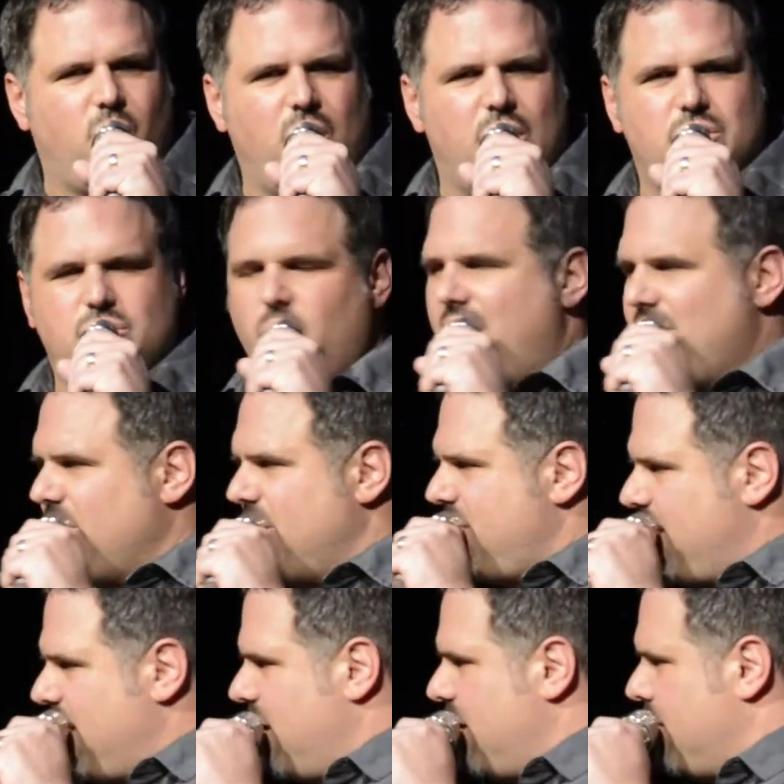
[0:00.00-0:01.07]
want to do
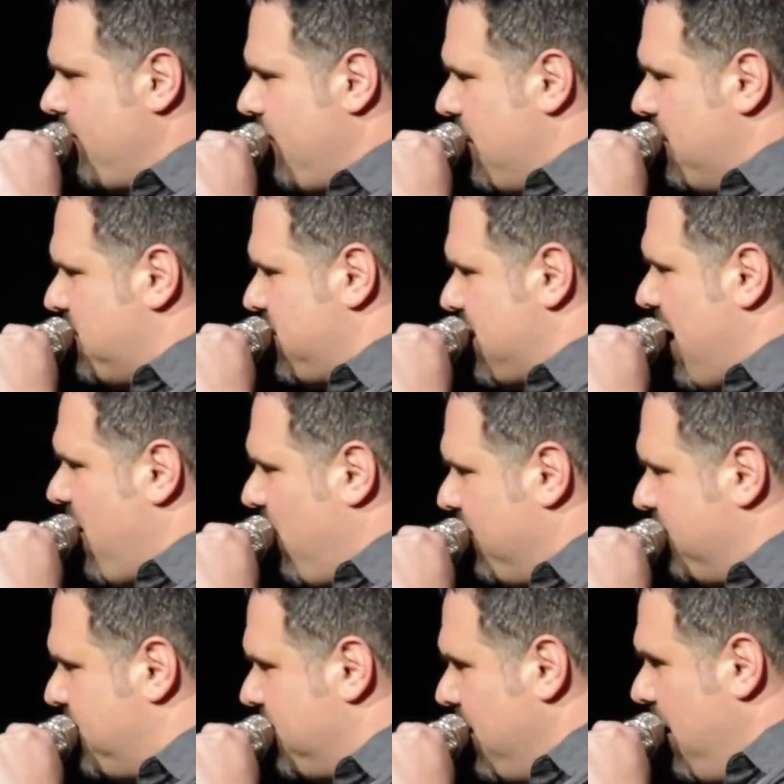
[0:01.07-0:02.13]
everything for
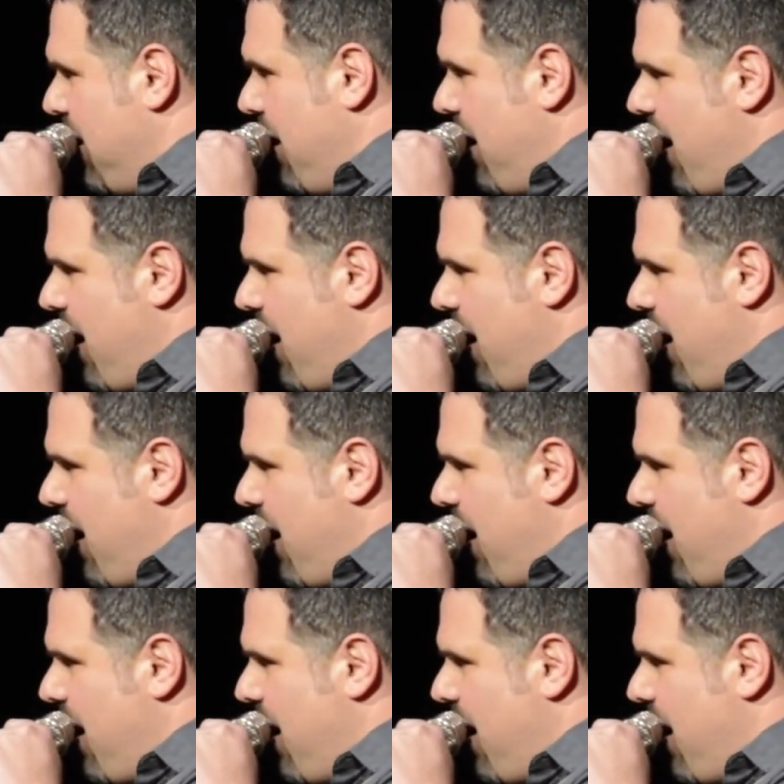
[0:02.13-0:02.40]
themselves,